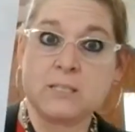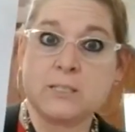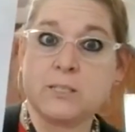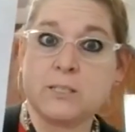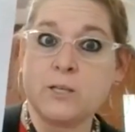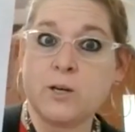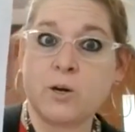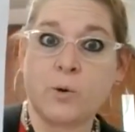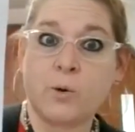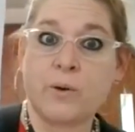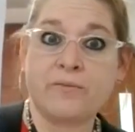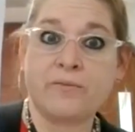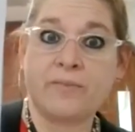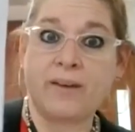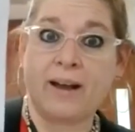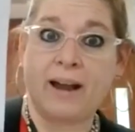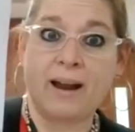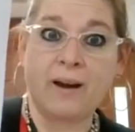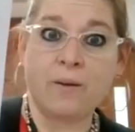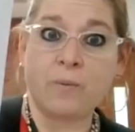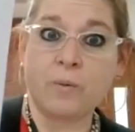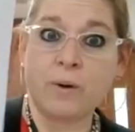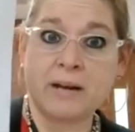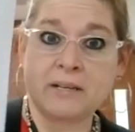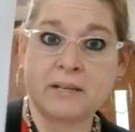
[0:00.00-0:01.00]
So if
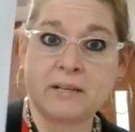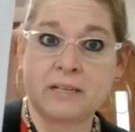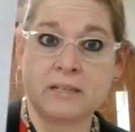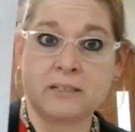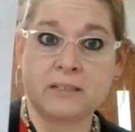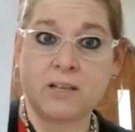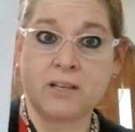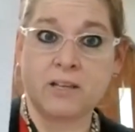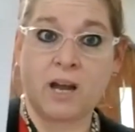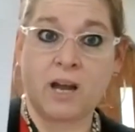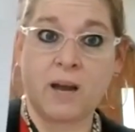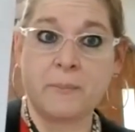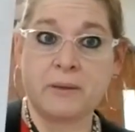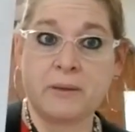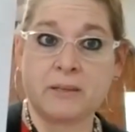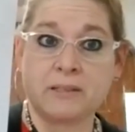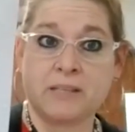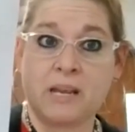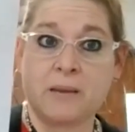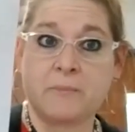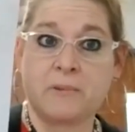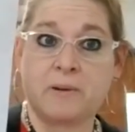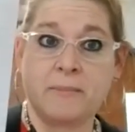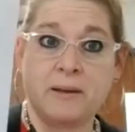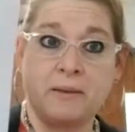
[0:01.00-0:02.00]
I write a topic
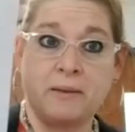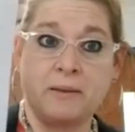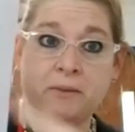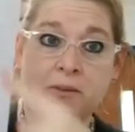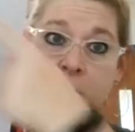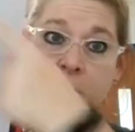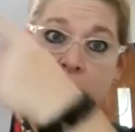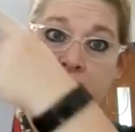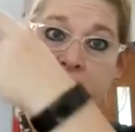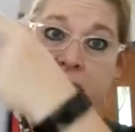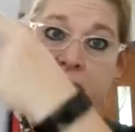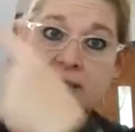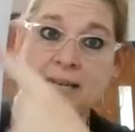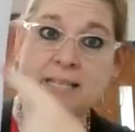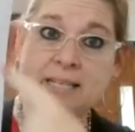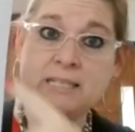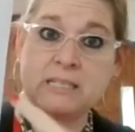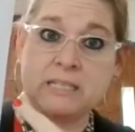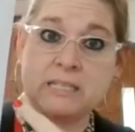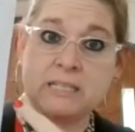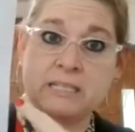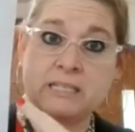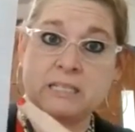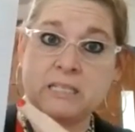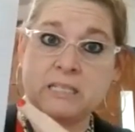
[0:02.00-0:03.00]
statement about the small
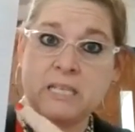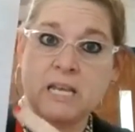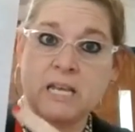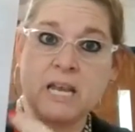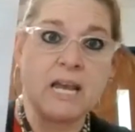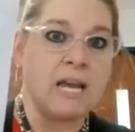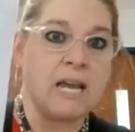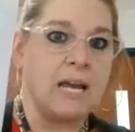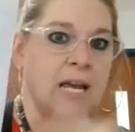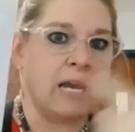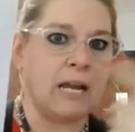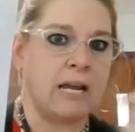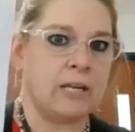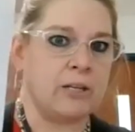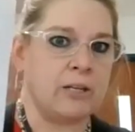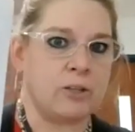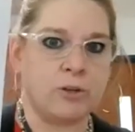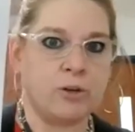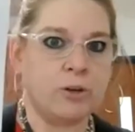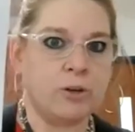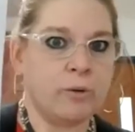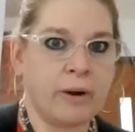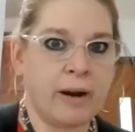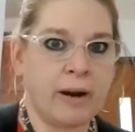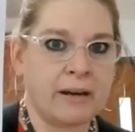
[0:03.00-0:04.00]
intestines
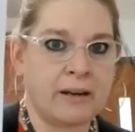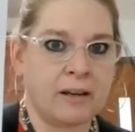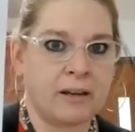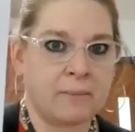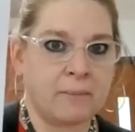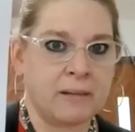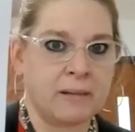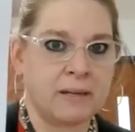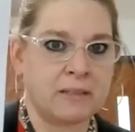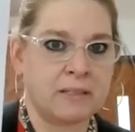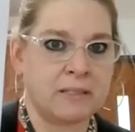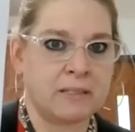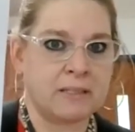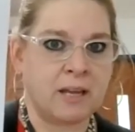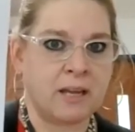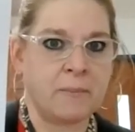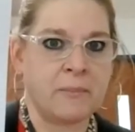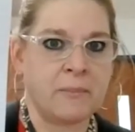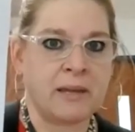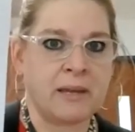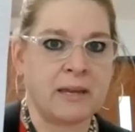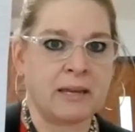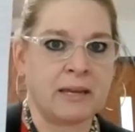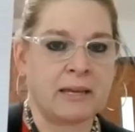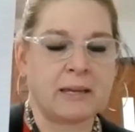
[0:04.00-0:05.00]
and you're writing about the
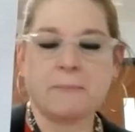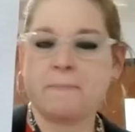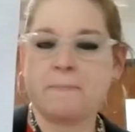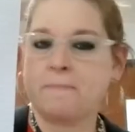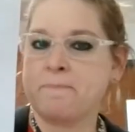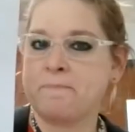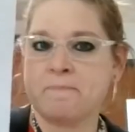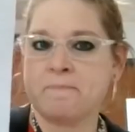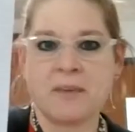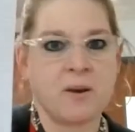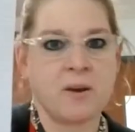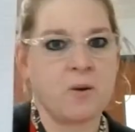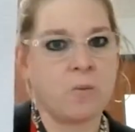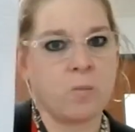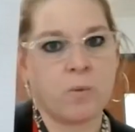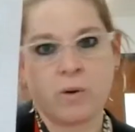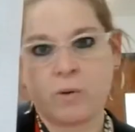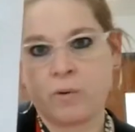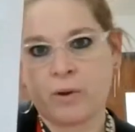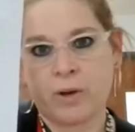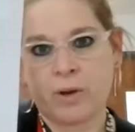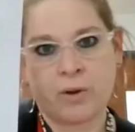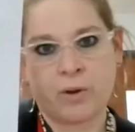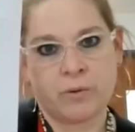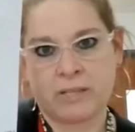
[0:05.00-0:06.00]
stomach, it
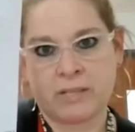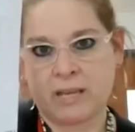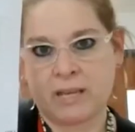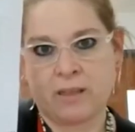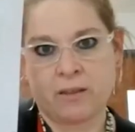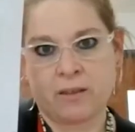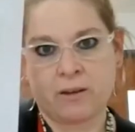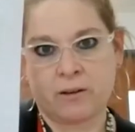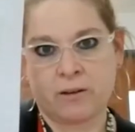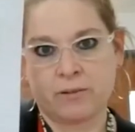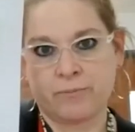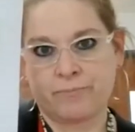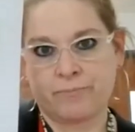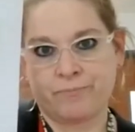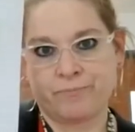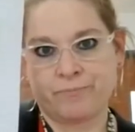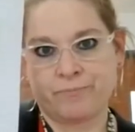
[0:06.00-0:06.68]
won't go together.